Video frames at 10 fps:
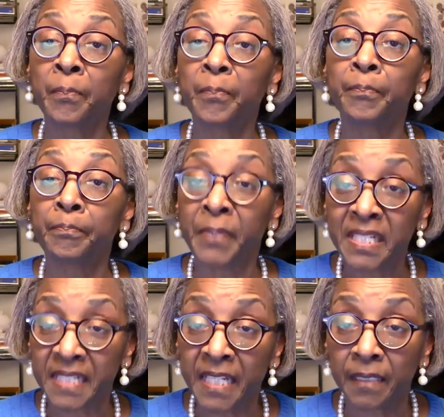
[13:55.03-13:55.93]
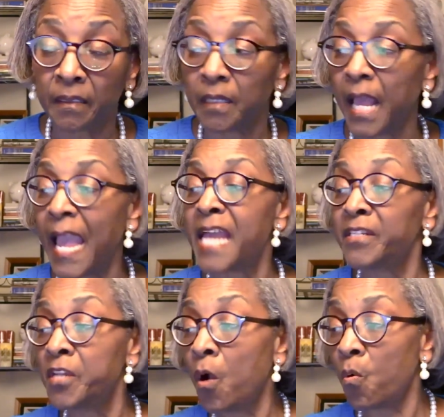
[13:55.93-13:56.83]
be still and
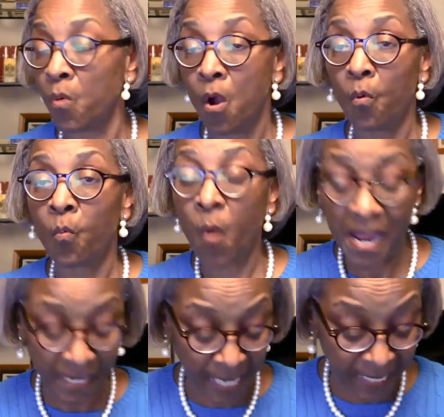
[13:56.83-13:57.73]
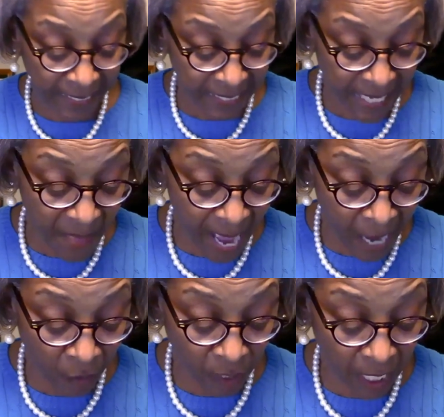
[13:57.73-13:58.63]
know, wait and see the
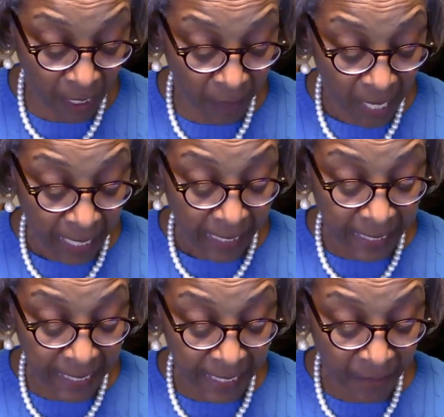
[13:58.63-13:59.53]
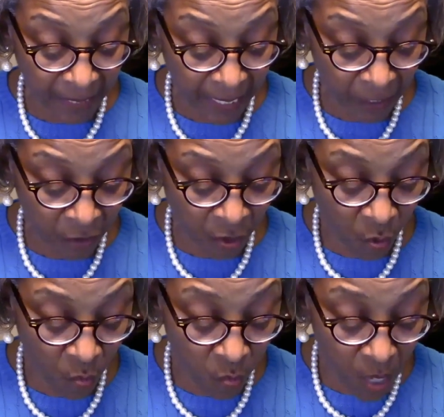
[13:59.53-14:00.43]
outcome. He says, because
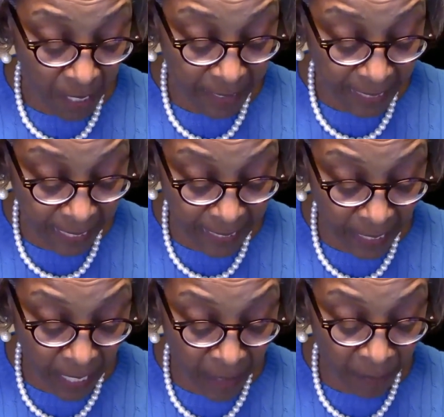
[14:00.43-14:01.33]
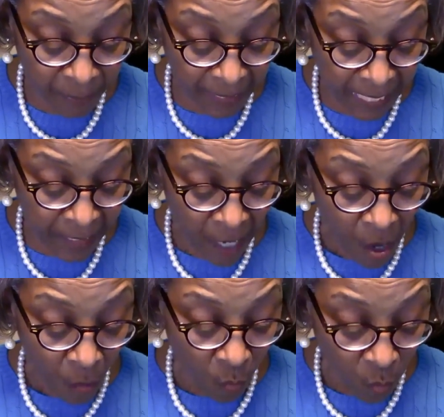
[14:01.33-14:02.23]
complete
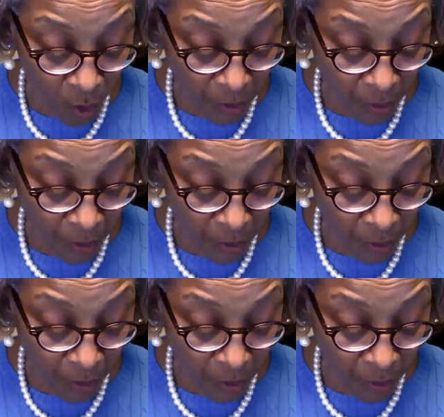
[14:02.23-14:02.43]
work,